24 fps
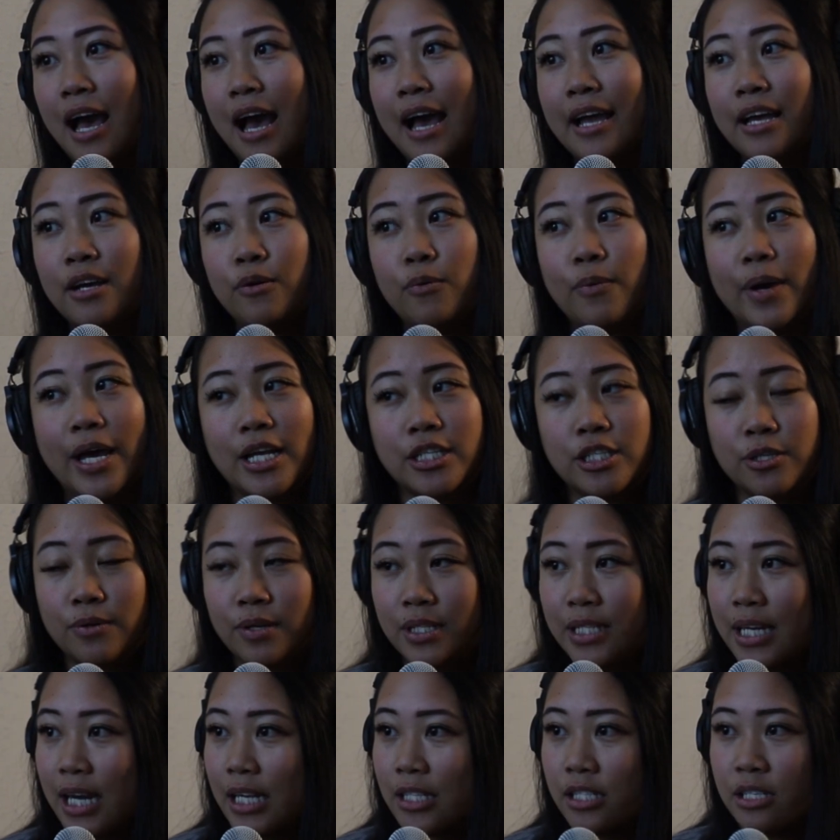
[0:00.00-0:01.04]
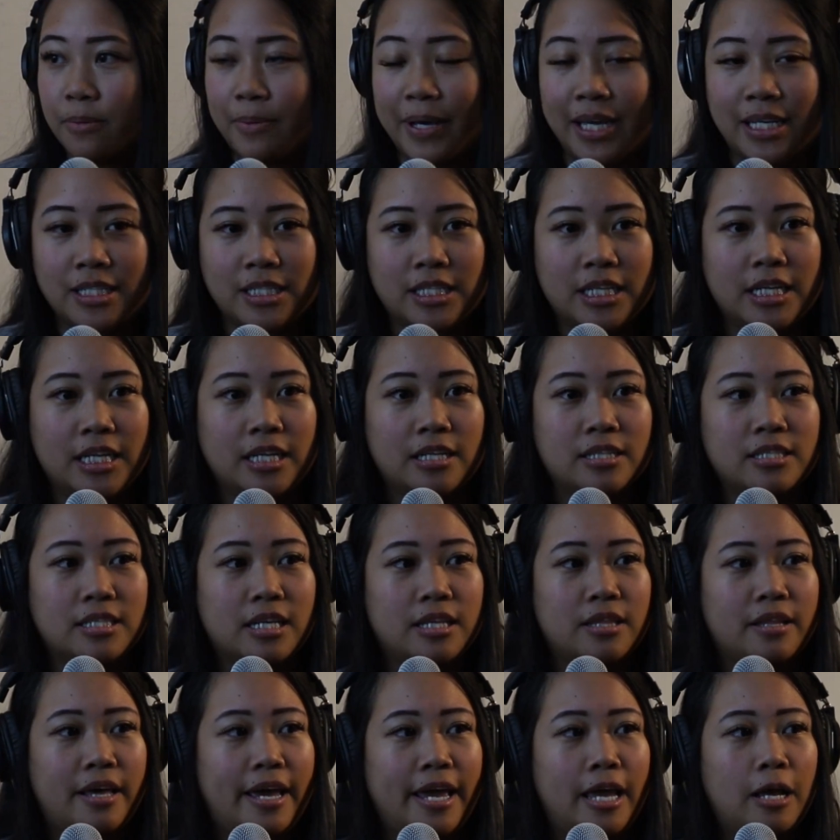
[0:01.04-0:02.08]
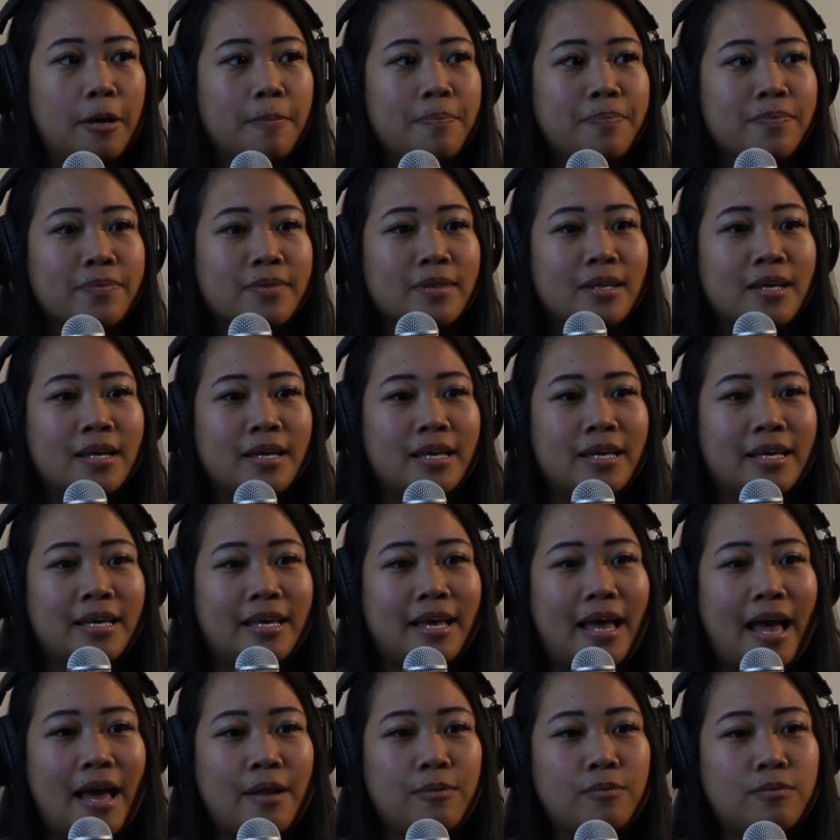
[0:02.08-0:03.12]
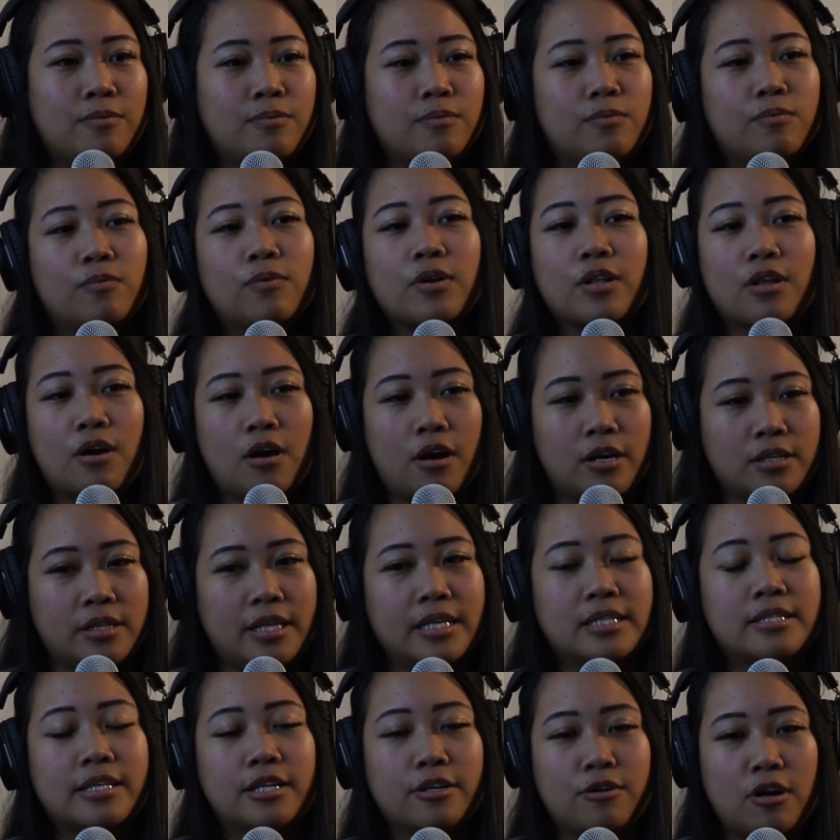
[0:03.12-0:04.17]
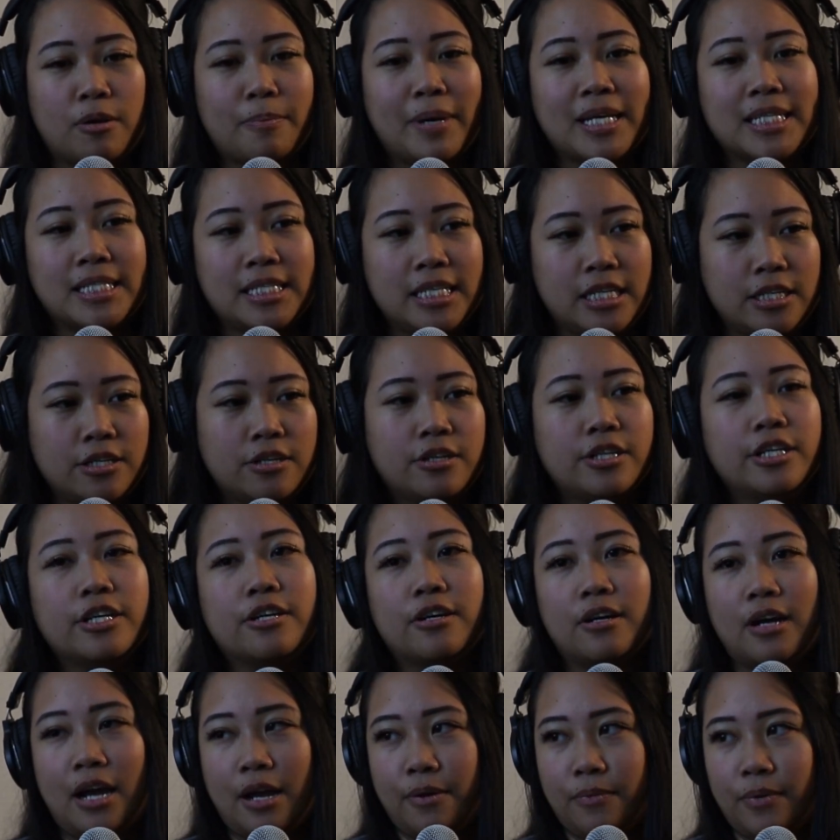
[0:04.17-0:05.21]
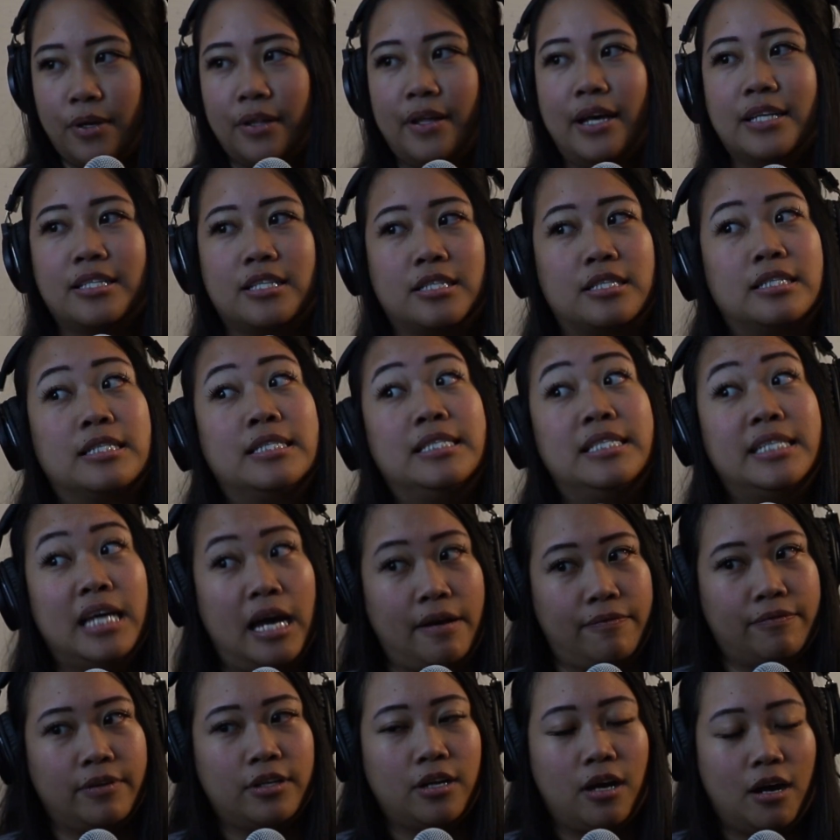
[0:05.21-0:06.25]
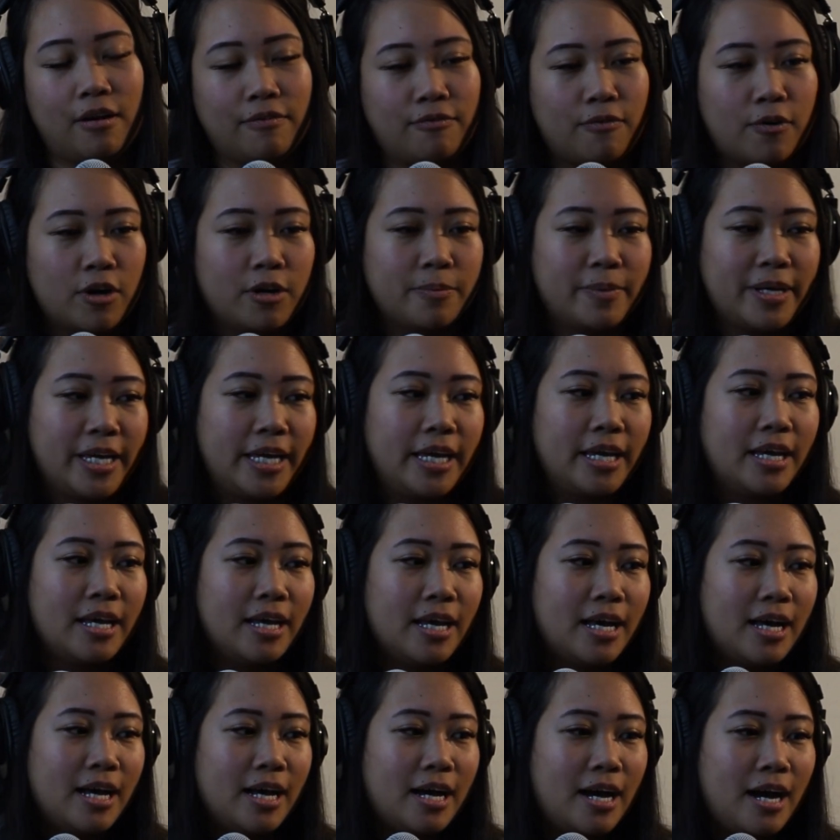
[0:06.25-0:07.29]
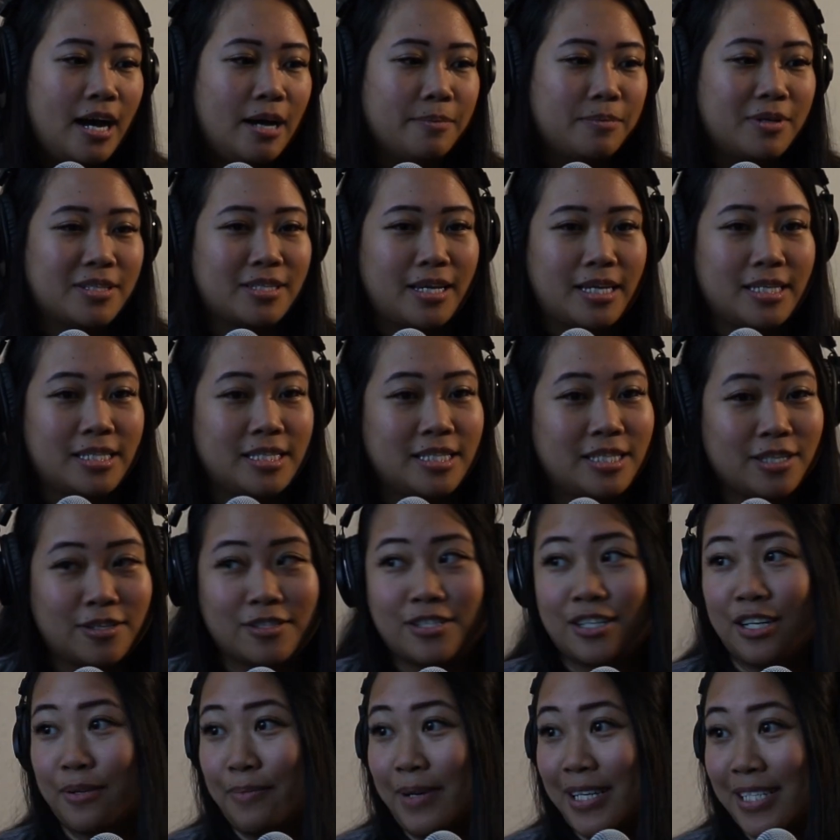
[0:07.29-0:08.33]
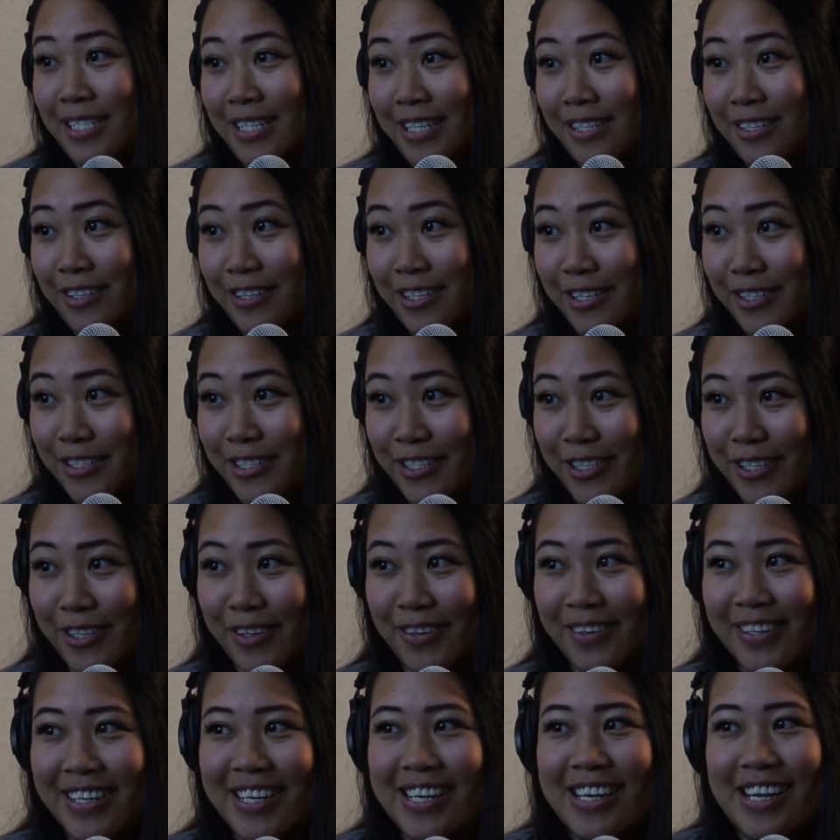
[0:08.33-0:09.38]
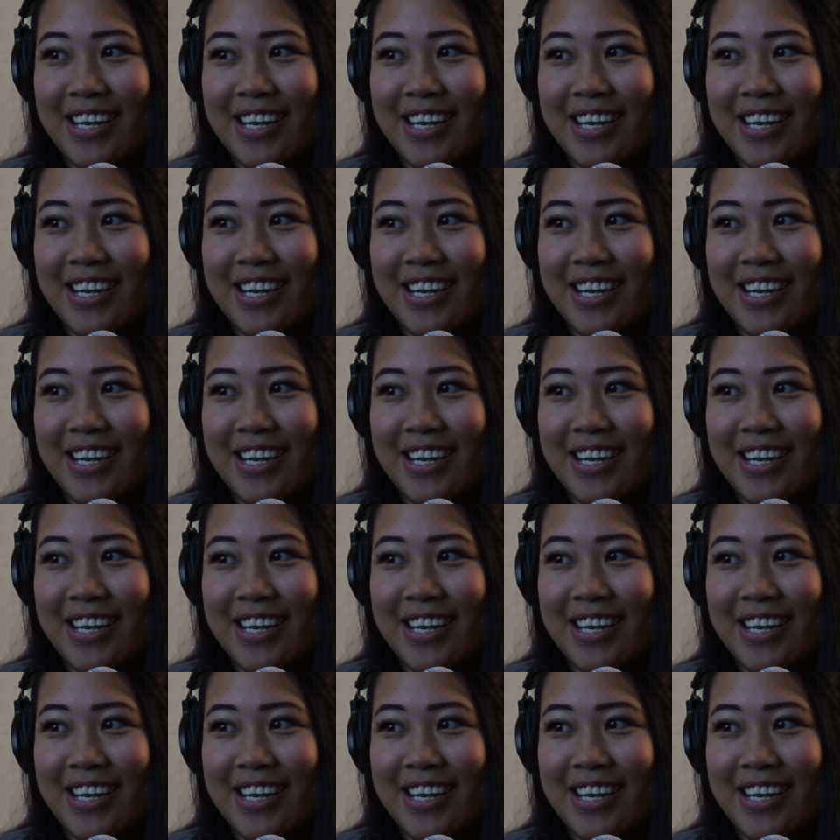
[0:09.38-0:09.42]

I get way too attached to patients. And one of the hard things later on my senior year, I realized this is definitely not for me. Because I still did it my senior year too.